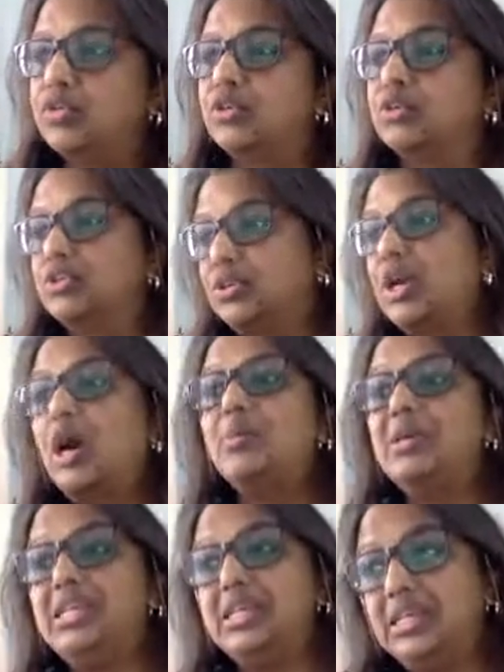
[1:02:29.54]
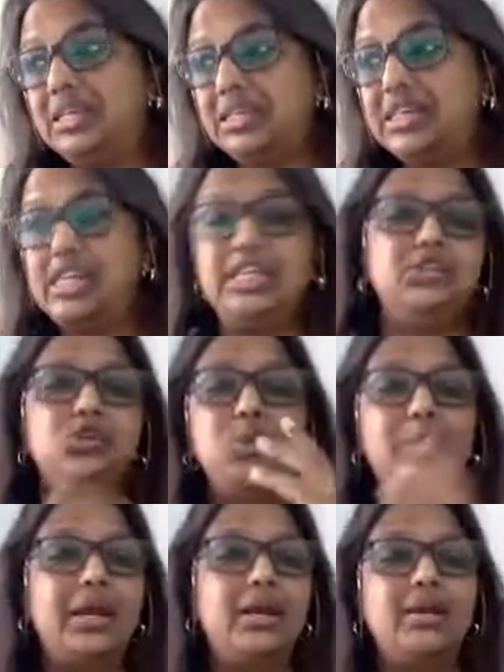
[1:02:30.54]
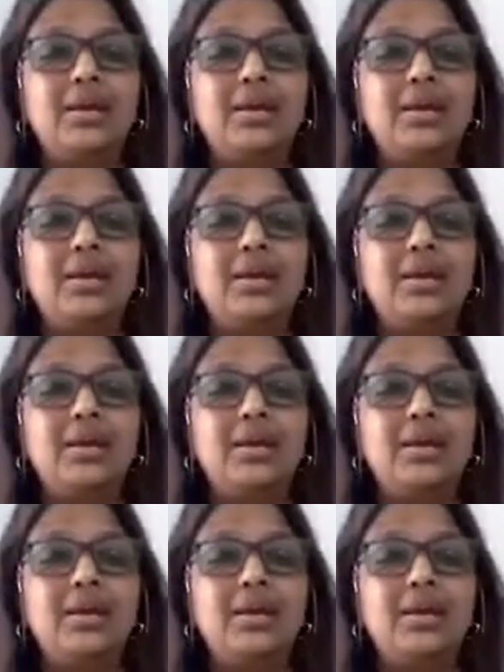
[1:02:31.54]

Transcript: for don't know how many years, and I took my